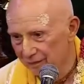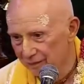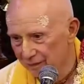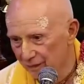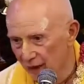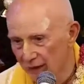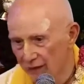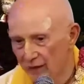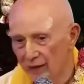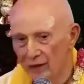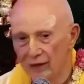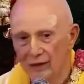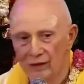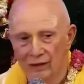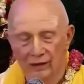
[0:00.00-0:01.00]
Nothing,
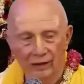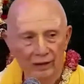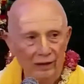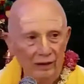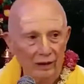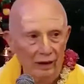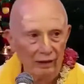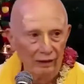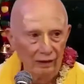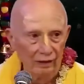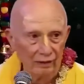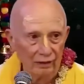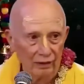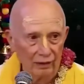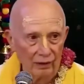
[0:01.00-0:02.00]

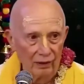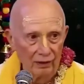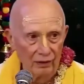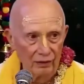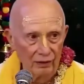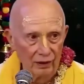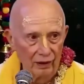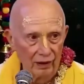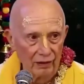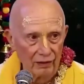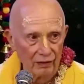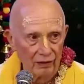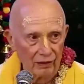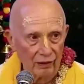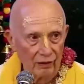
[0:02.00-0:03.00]
nothing belongs to
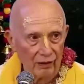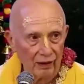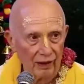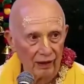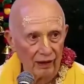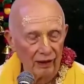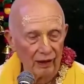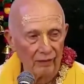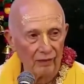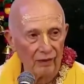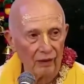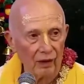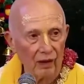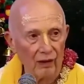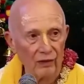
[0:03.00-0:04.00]
us. The only thing that
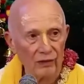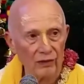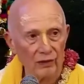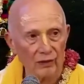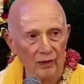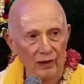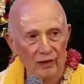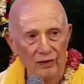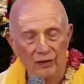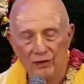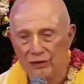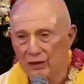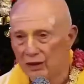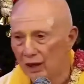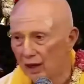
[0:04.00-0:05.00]
belongs to us
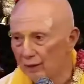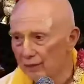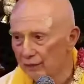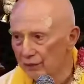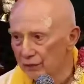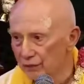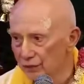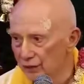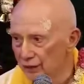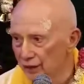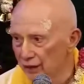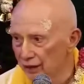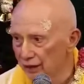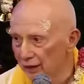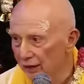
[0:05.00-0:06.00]
is the
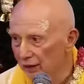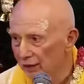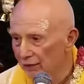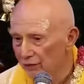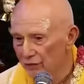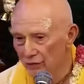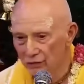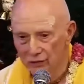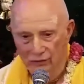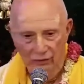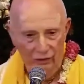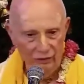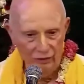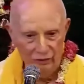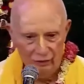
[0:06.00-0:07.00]
opportunity for
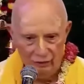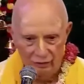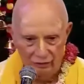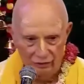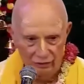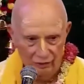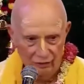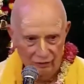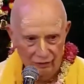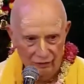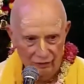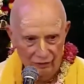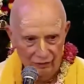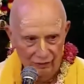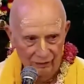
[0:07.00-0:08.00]
devotional
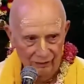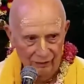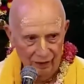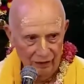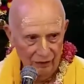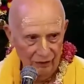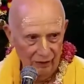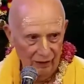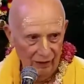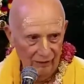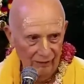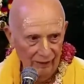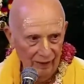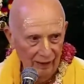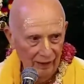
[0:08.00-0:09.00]
service. That's
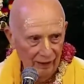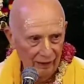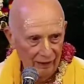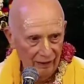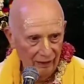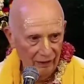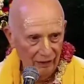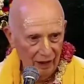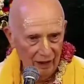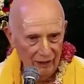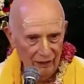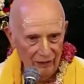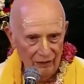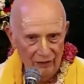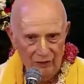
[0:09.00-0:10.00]
why in the
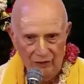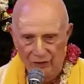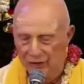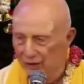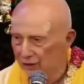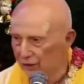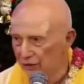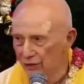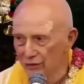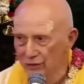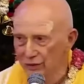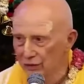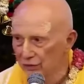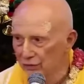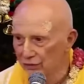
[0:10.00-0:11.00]
Shastras it said there's
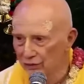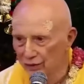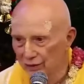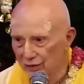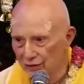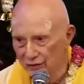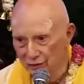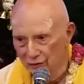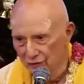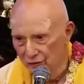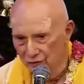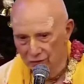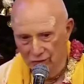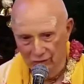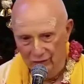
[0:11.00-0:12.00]
only two things in
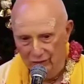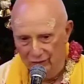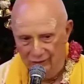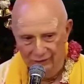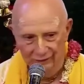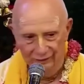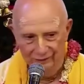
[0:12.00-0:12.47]
this world.